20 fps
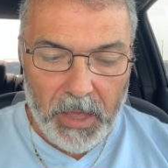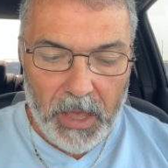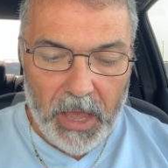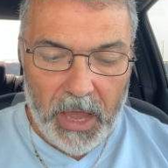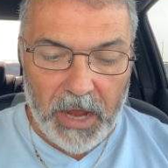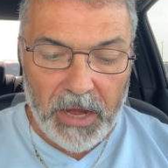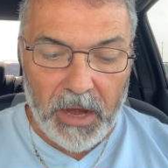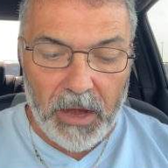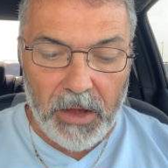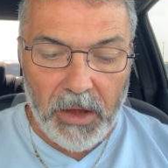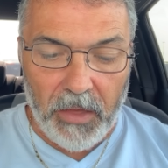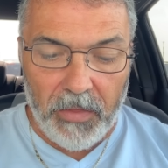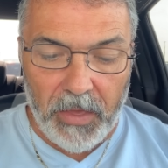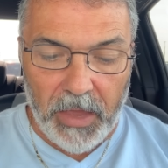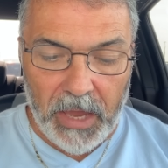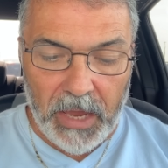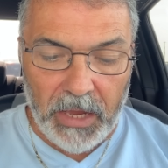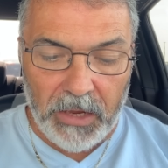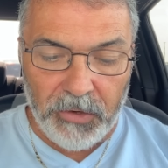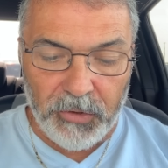And another
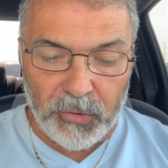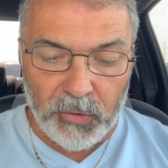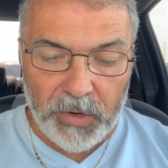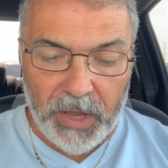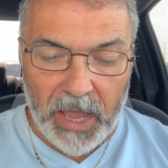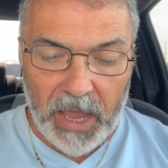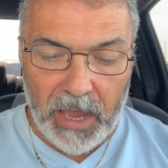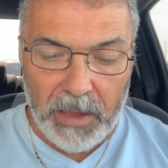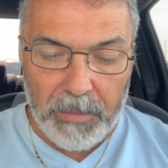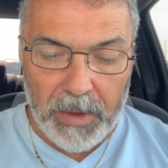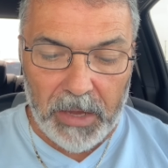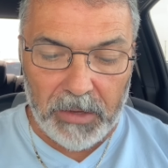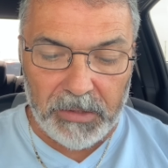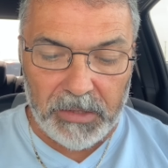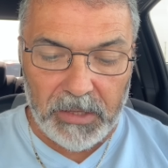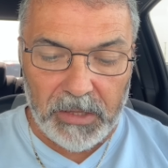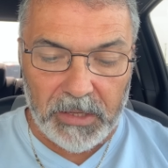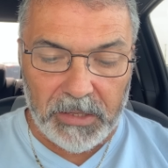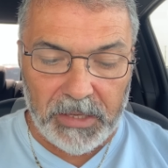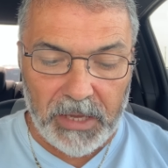angel came out
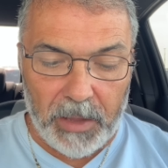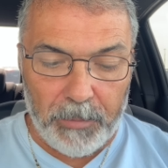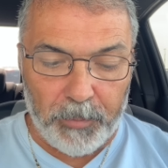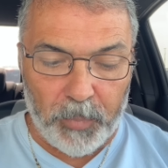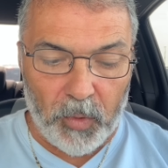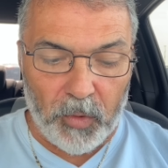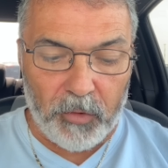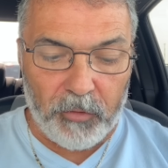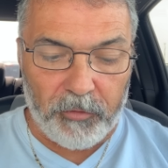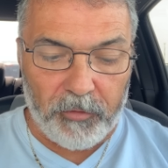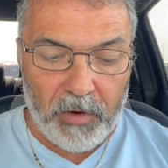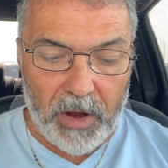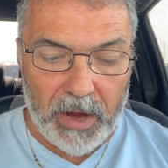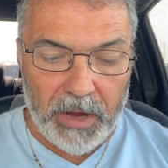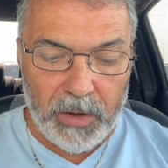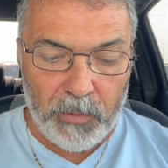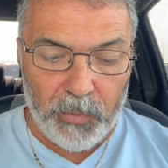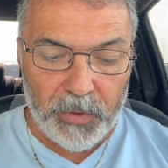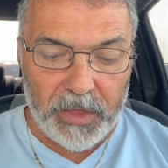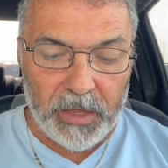to the temple,
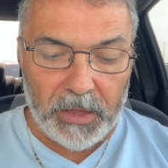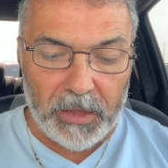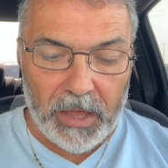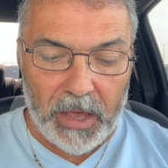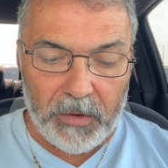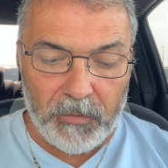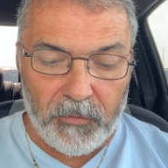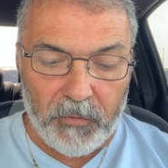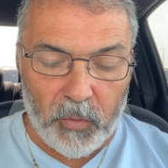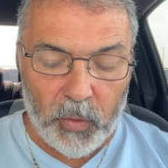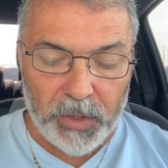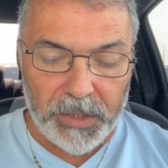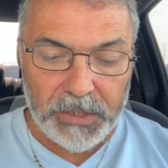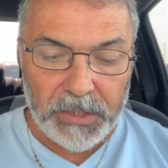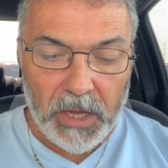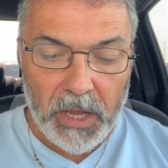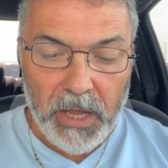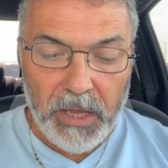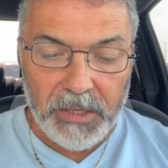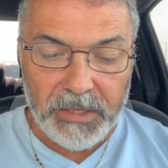crying with a loud voice
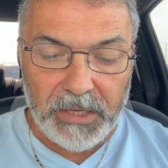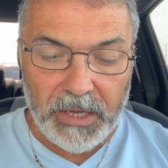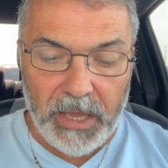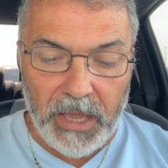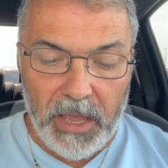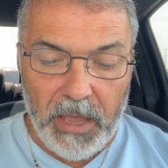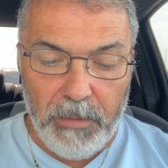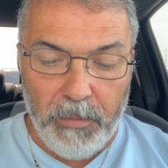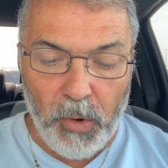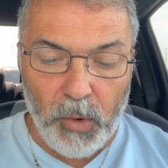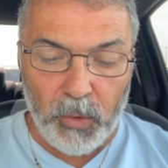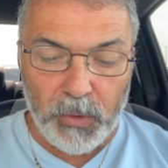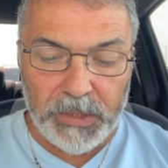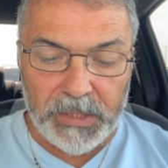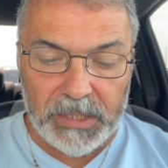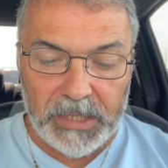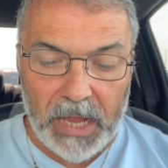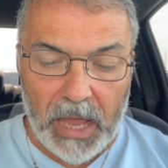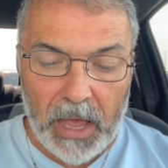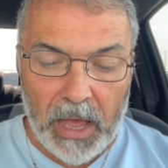to him who
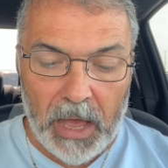sat